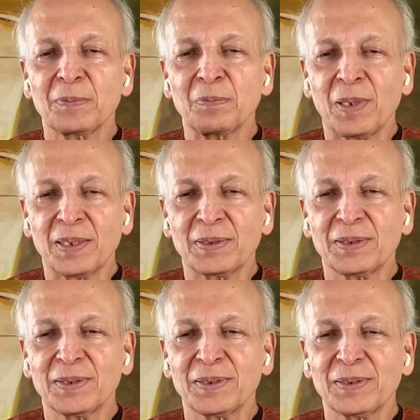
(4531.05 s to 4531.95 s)
but
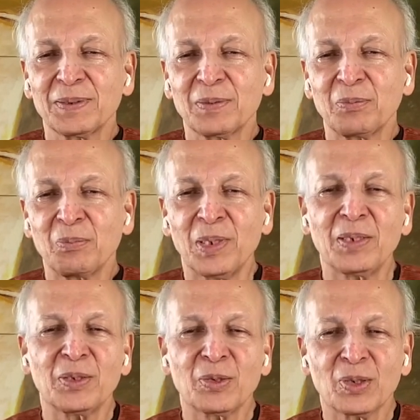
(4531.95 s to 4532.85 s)

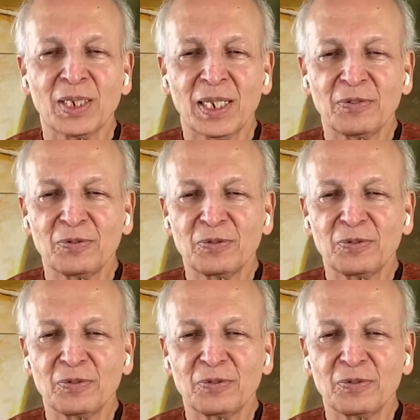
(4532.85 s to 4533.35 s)
make your life,